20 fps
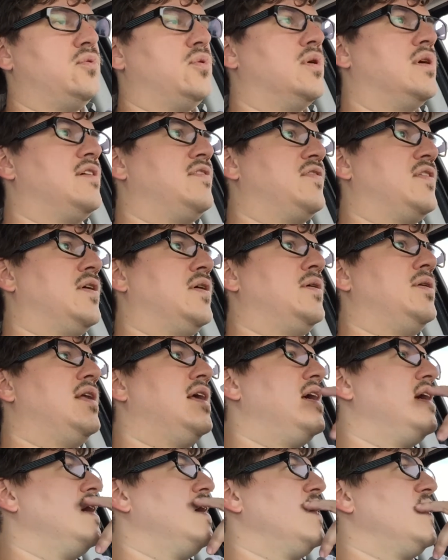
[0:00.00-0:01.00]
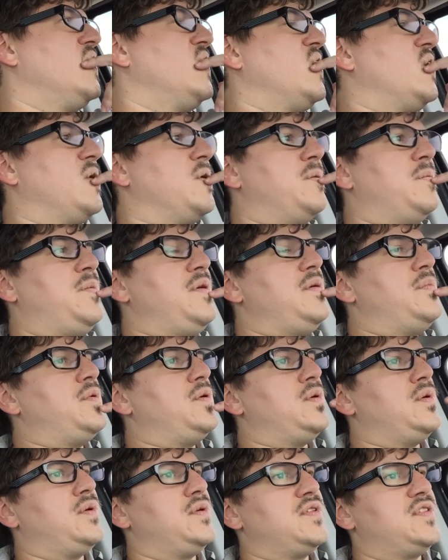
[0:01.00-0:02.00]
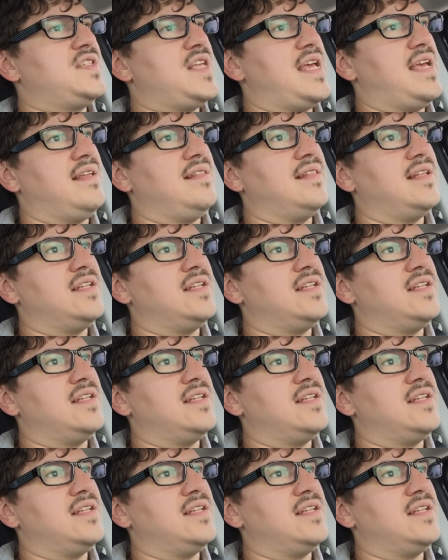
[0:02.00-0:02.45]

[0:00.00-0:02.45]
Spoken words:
Or I've heard people saying